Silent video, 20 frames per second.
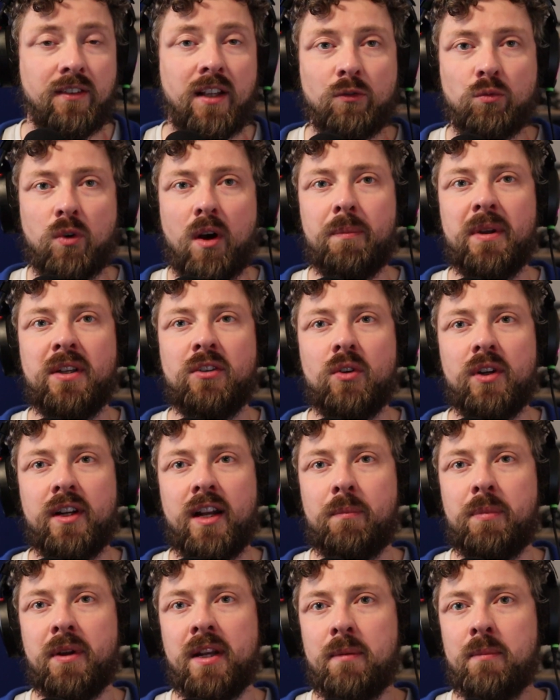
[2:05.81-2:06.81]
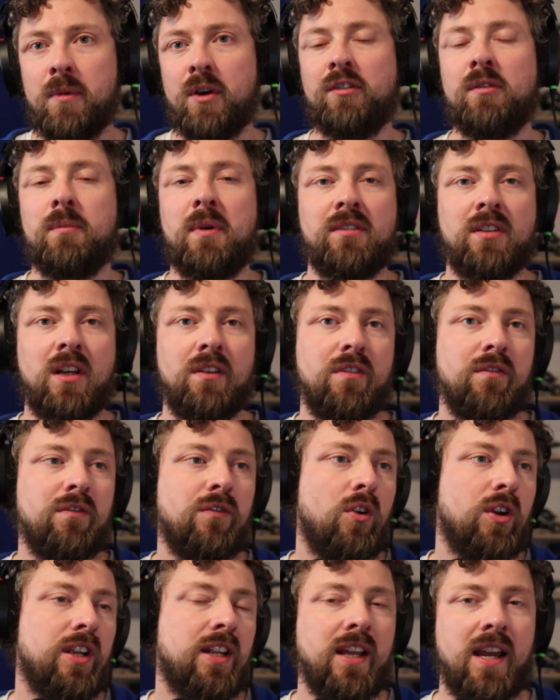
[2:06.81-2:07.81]
So that's what I've been doing. I've been immersing myself in
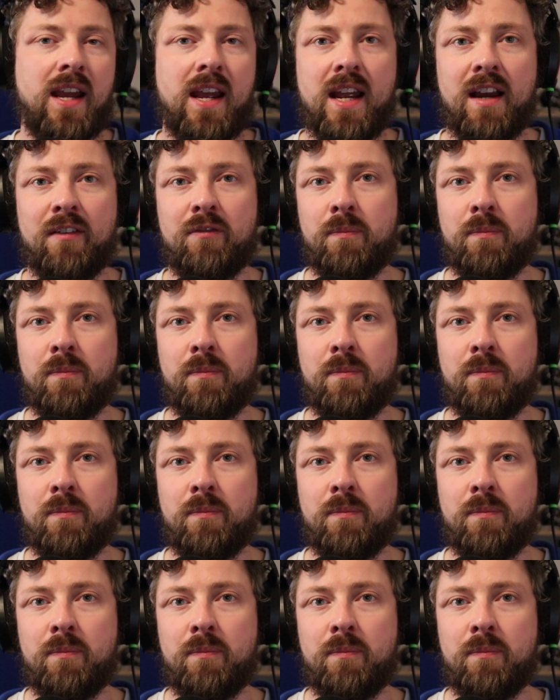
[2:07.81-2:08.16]
40k.